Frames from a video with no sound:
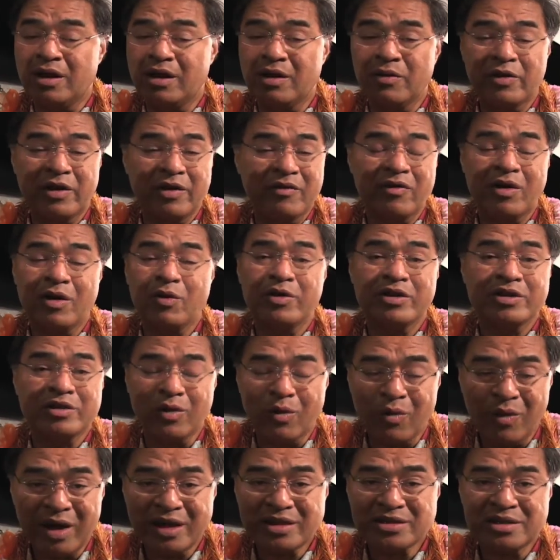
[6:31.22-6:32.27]
Whenever I went to
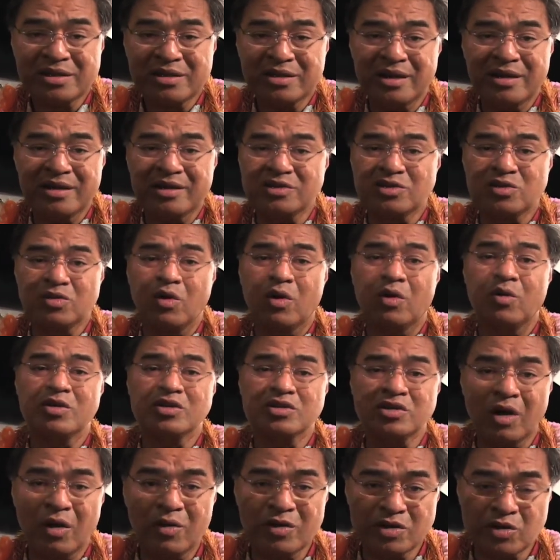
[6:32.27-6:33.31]
Washington, his door was
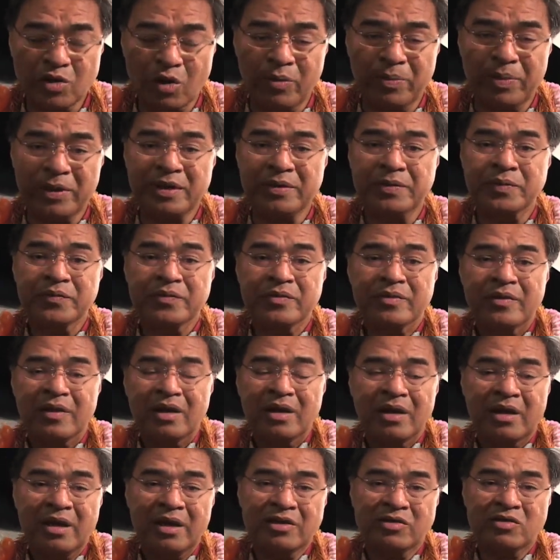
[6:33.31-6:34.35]
always open
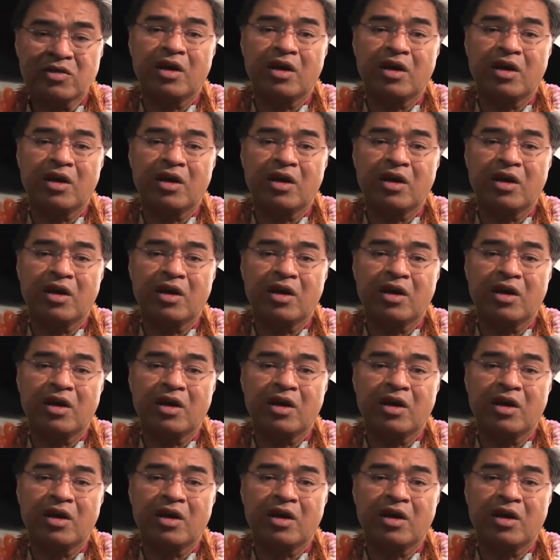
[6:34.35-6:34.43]
in